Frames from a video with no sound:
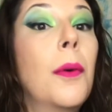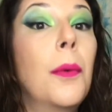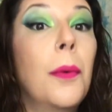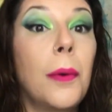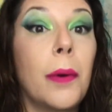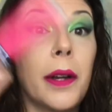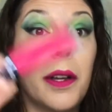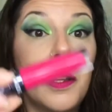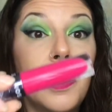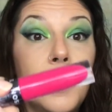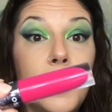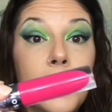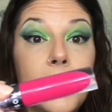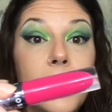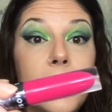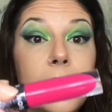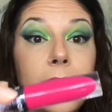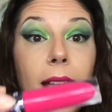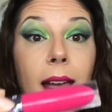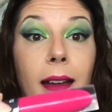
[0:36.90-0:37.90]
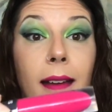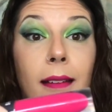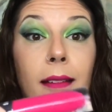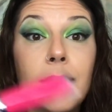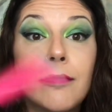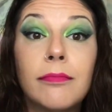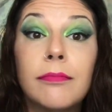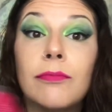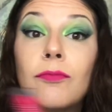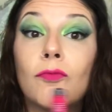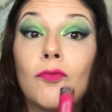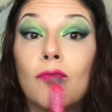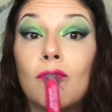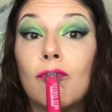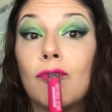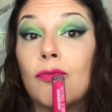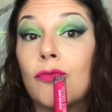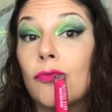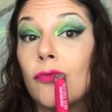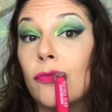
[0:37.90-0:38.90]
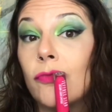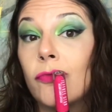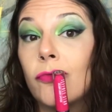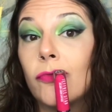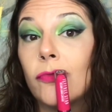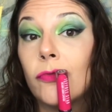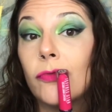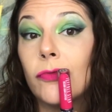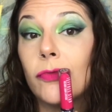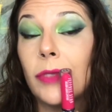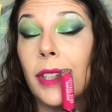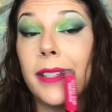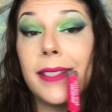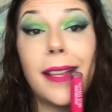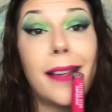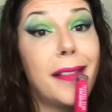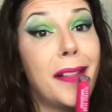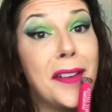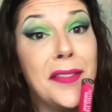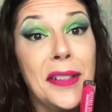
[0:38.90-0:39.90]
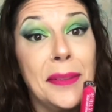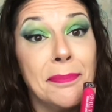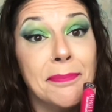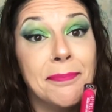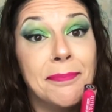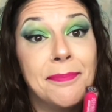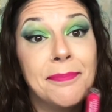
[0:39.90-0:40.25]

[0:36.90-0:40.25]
we're gonna use this guy. Because I love him.